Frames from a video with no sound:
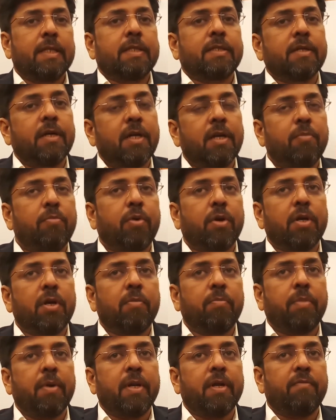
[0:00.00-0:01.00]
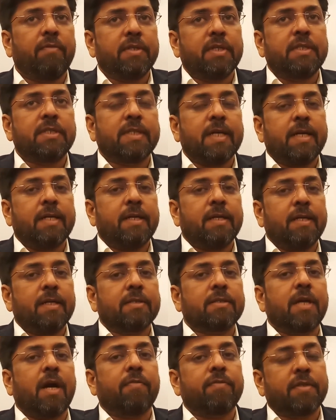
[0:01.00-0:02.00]
Third important pillar within channel
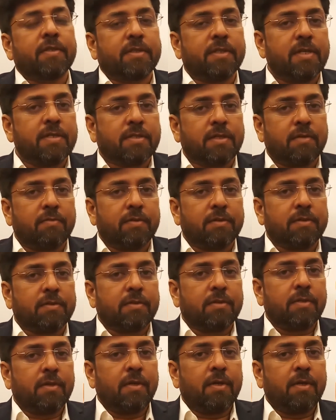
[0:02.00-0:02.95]
is after sales service.